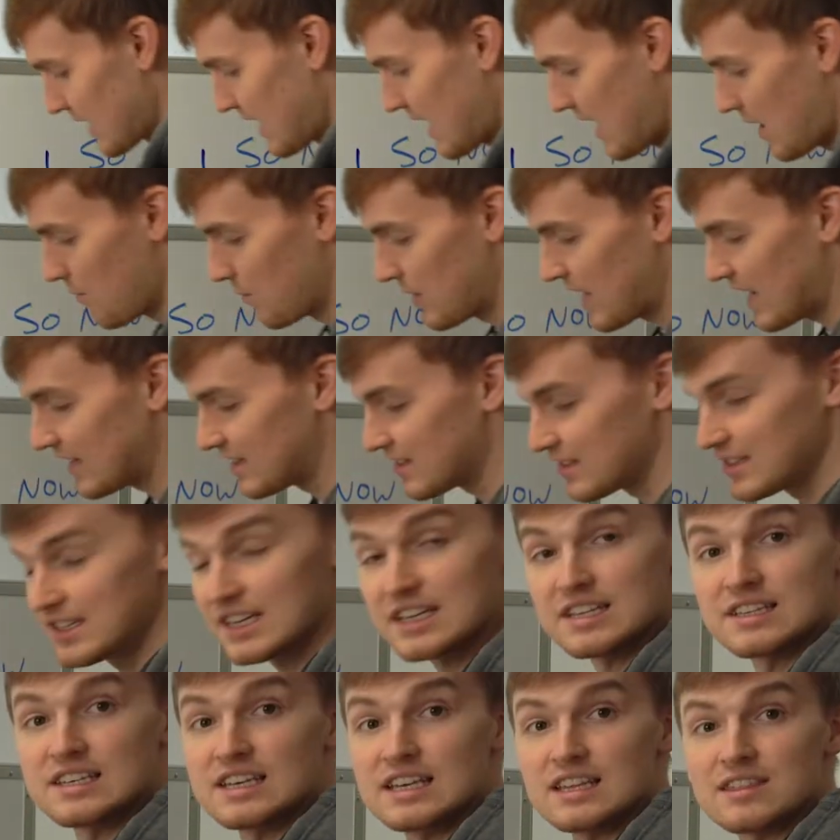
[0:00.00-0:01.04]
and we had
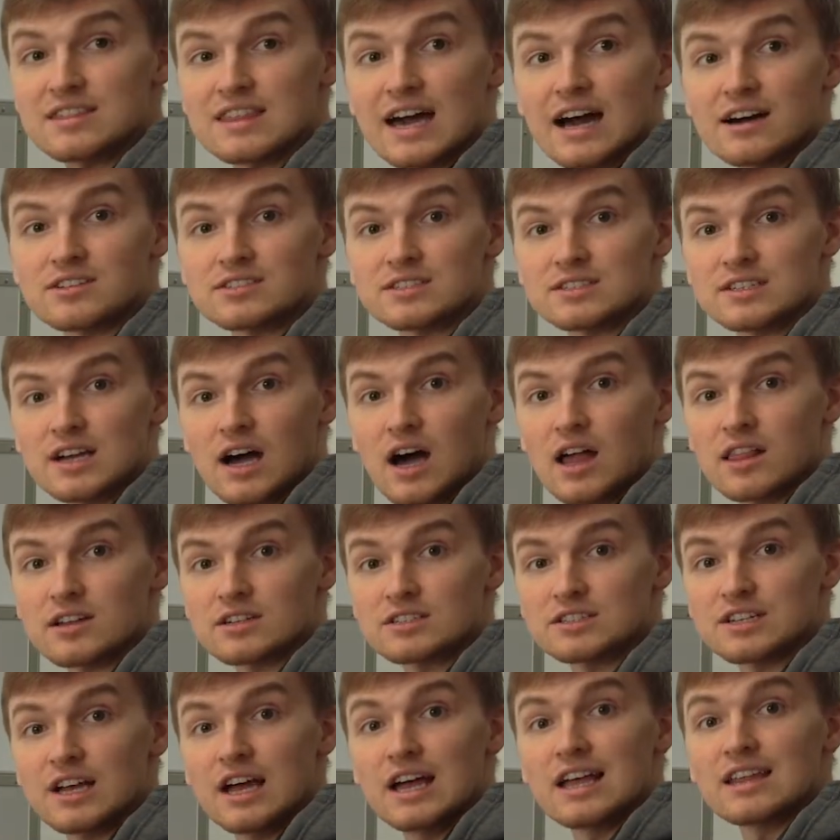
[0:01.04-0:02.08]

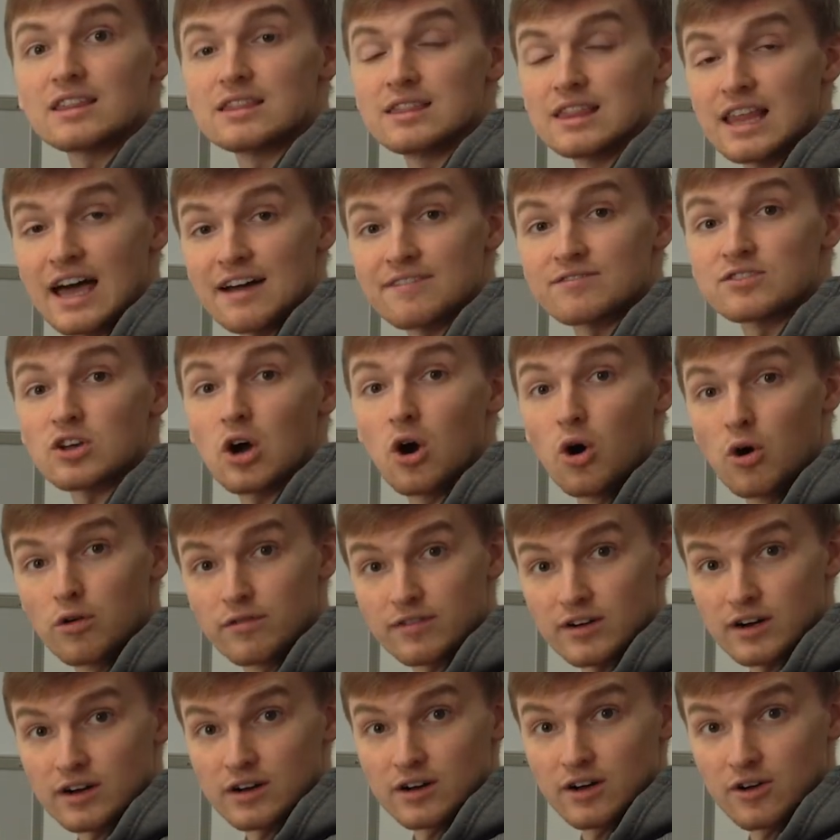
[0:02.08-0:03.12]
$16,000 left
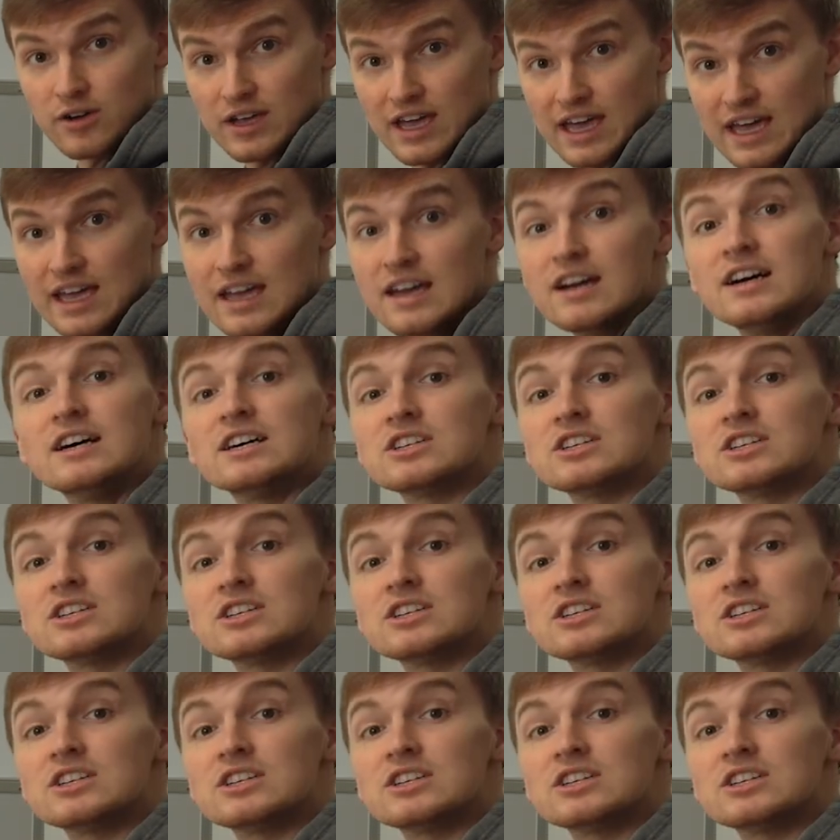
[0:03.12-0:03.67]
over, okay?